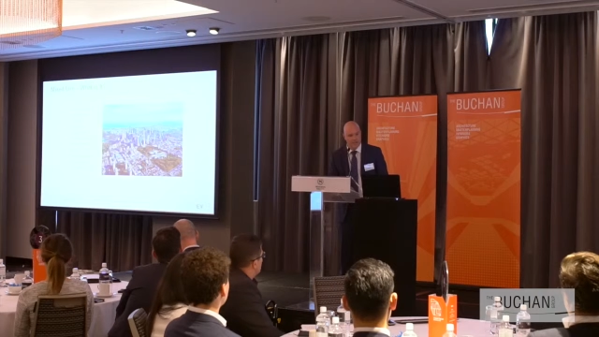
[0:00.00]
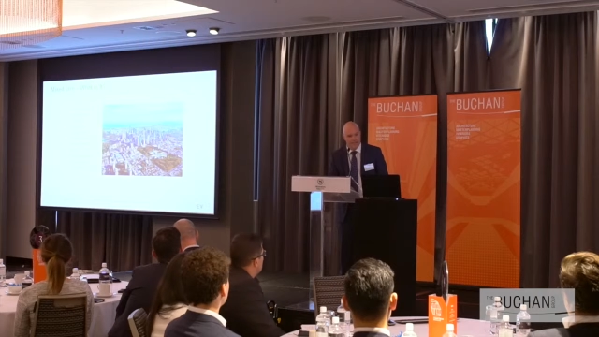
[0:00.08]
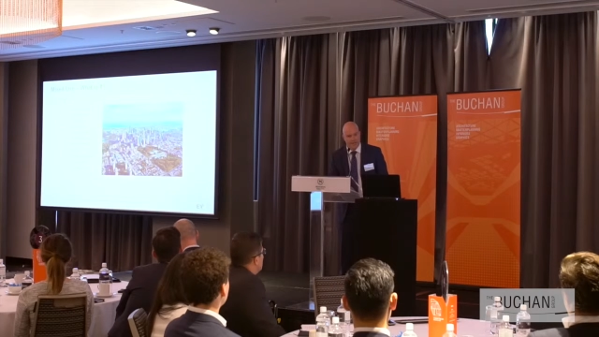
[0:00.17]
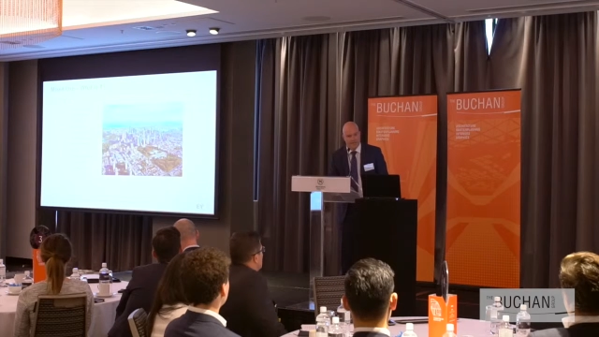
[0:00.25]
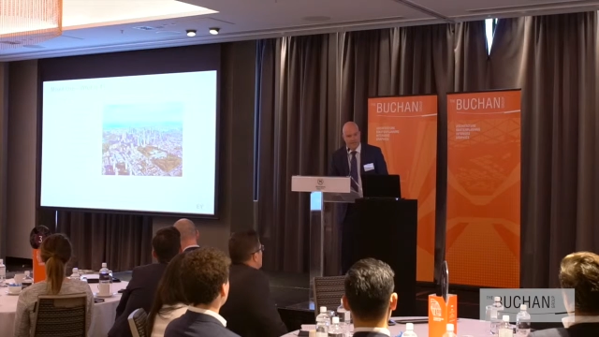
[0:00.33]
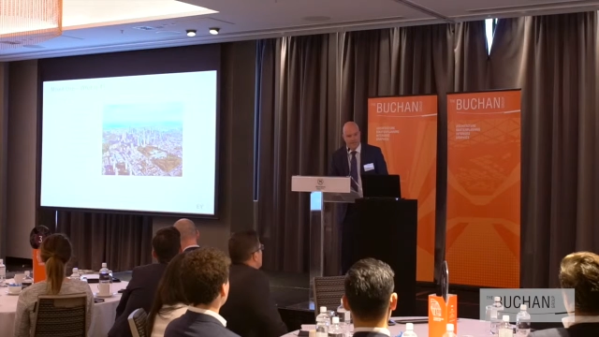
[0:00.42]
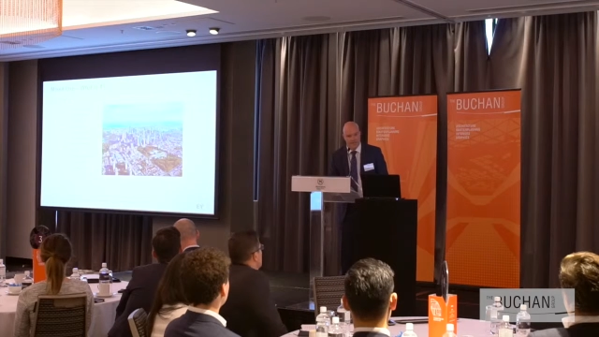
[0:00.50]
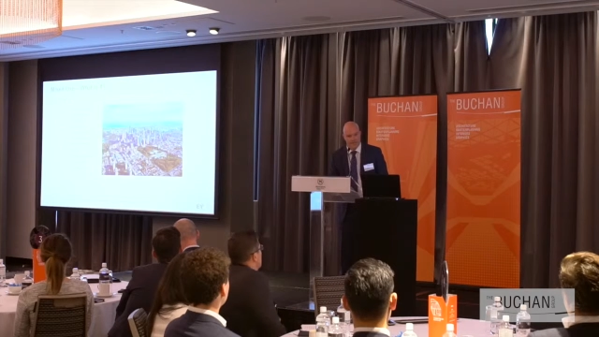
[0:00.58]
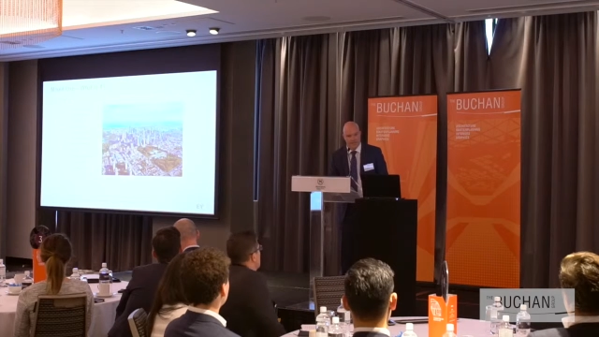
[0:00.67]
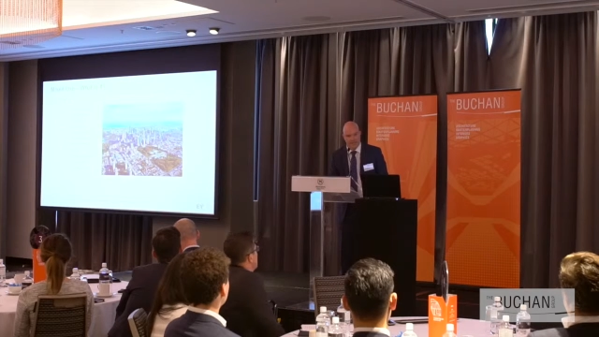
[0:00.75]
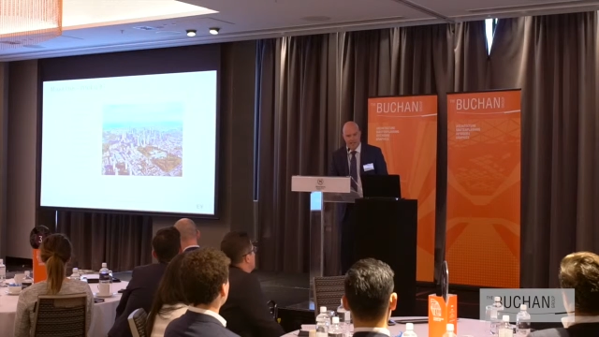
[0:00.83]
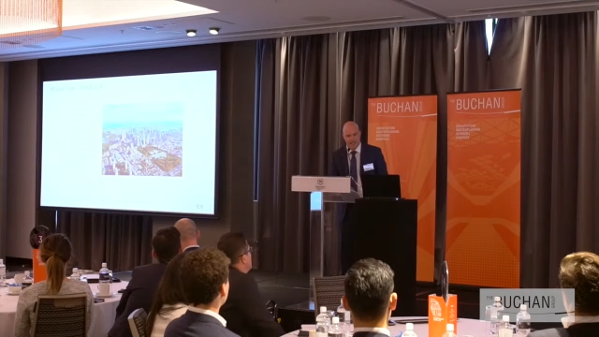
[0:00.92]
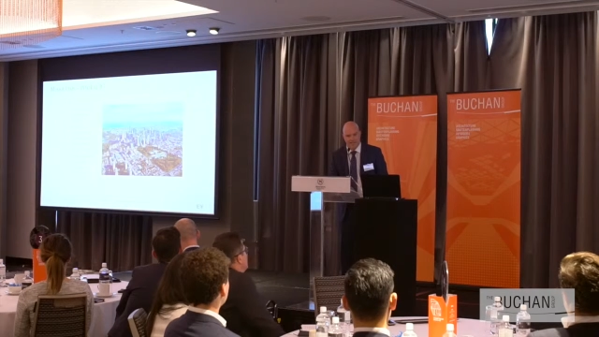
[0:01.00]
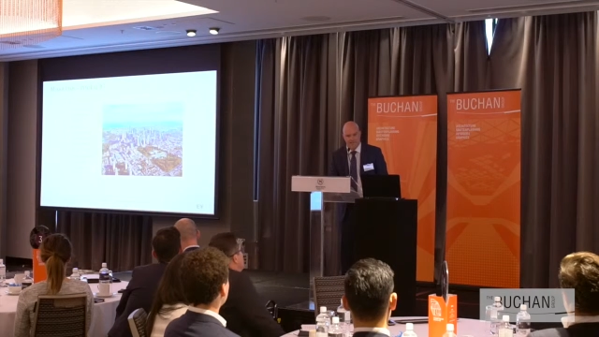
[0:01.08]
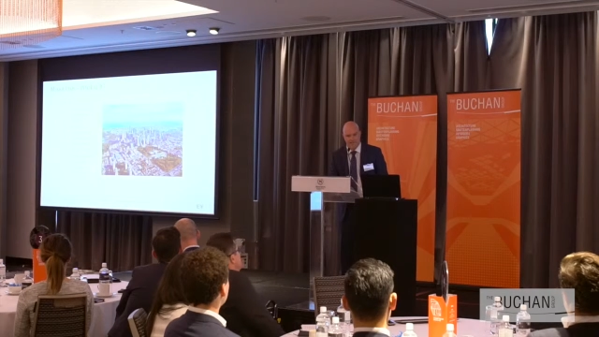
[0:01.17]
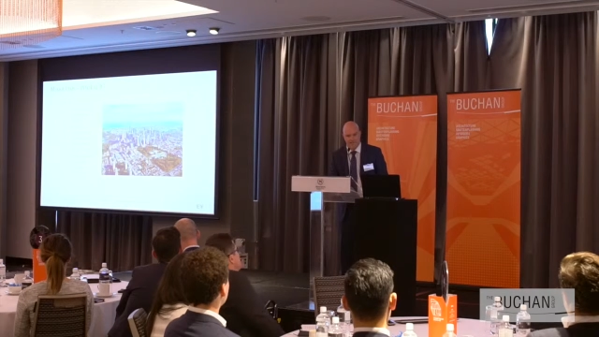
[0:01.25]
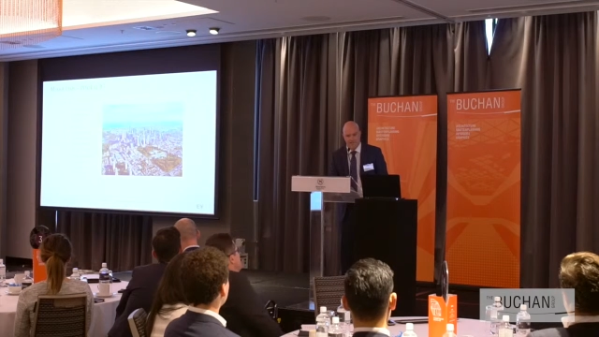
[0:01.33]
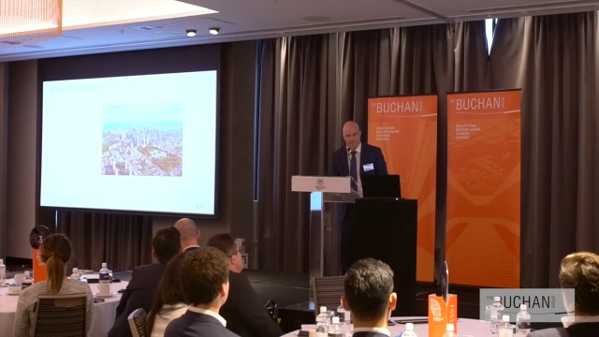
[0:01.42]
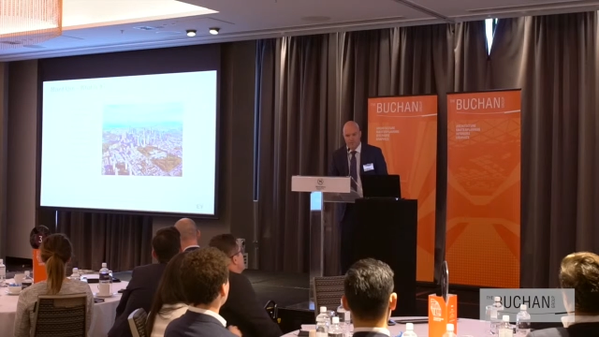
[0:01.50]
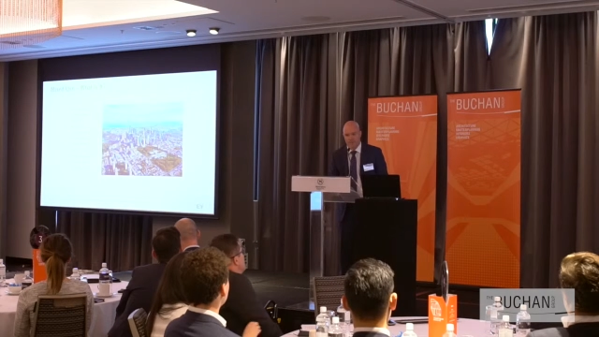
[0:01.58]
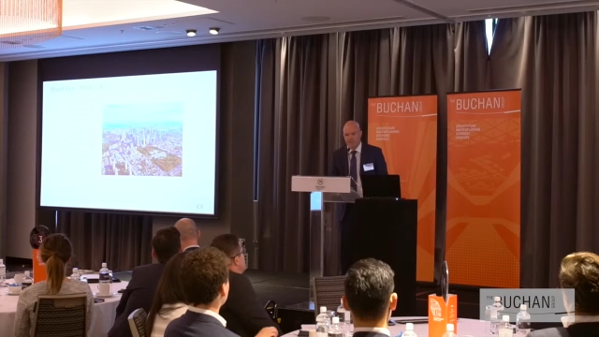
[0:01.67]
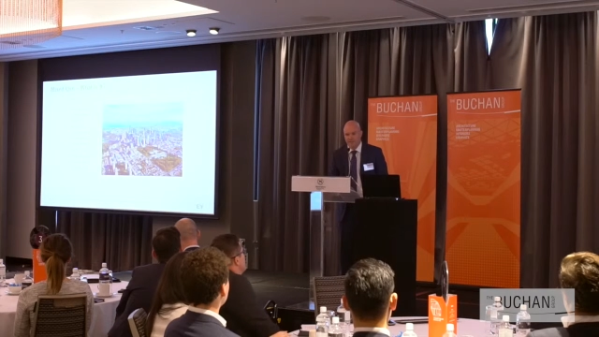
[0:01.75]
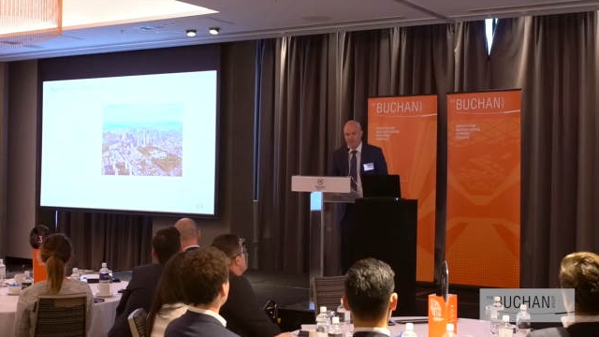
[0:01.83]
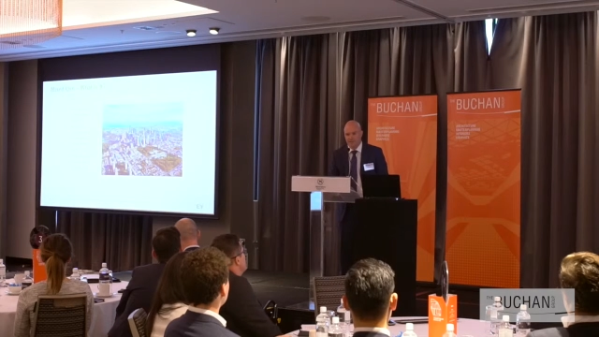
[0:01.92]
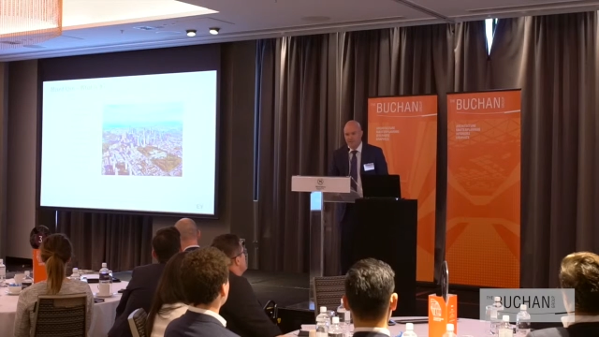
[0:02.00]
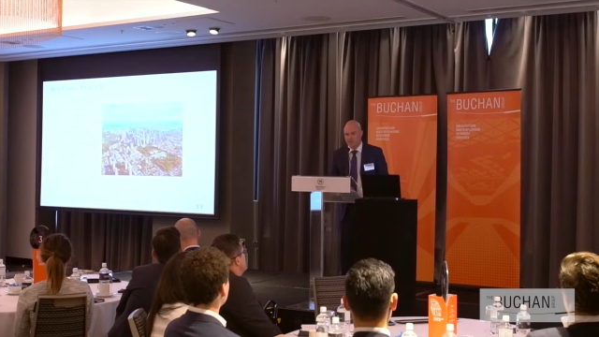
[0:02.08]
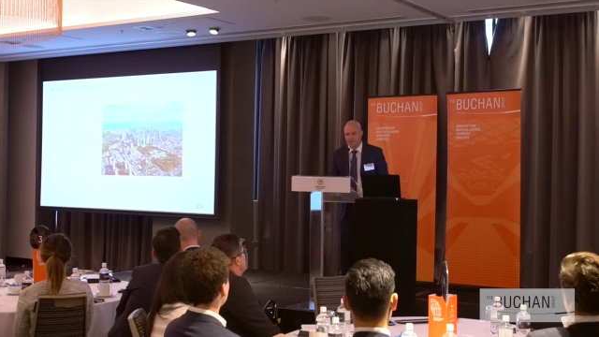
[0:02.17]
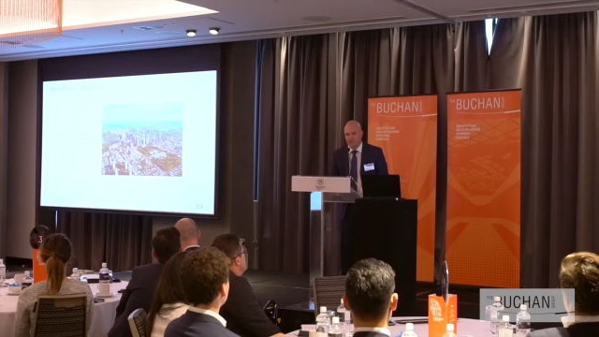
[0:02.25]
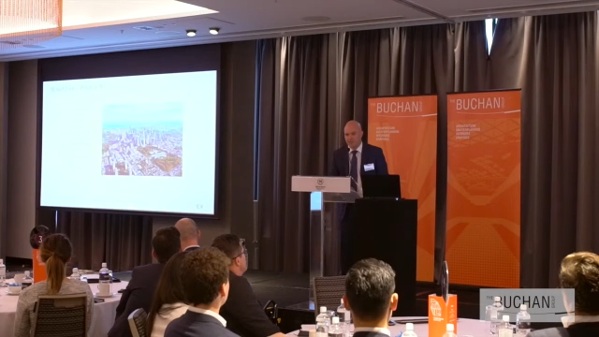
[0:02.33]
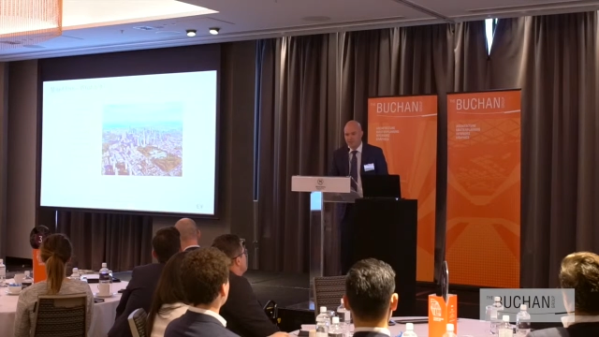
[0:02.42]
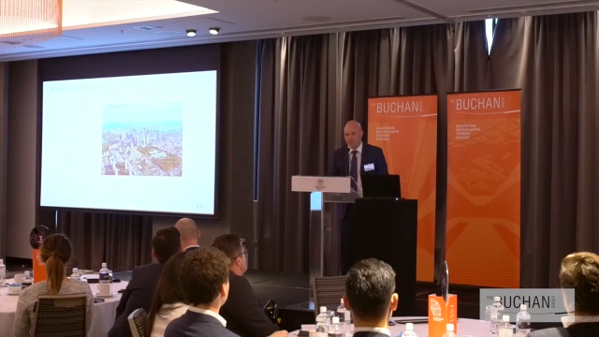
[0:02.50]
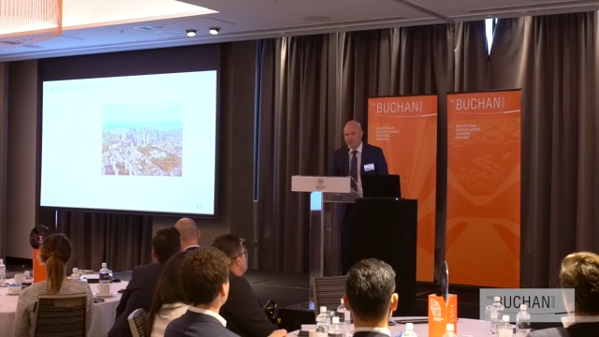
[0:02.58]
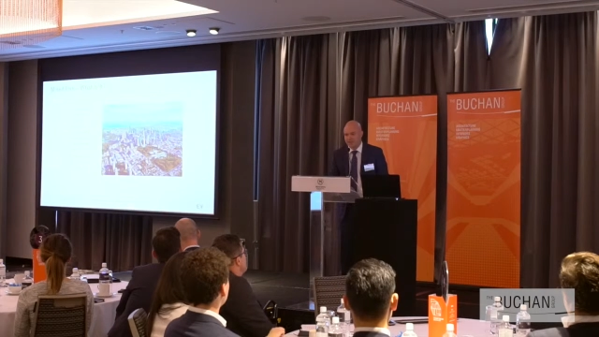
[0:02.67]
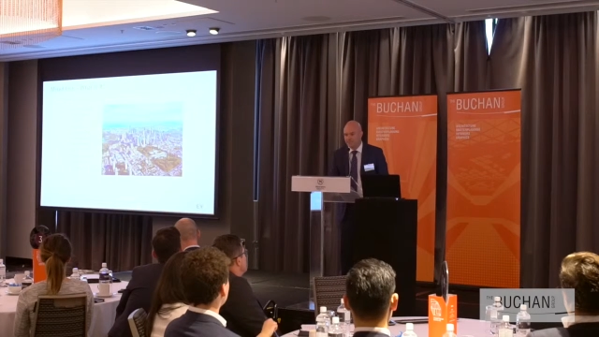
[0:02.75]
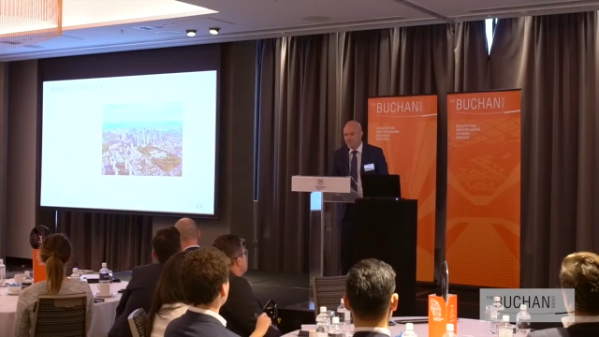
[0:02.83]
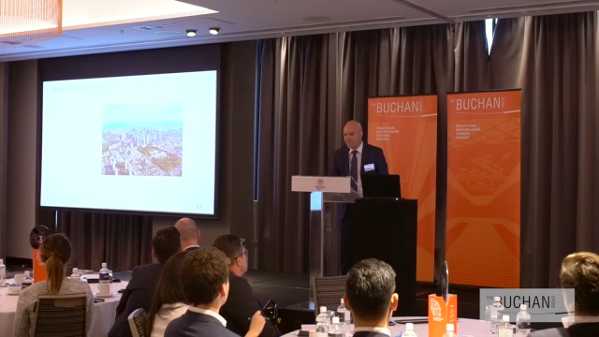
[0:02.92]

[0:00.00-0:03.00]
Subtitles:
[unreadable: no face in view]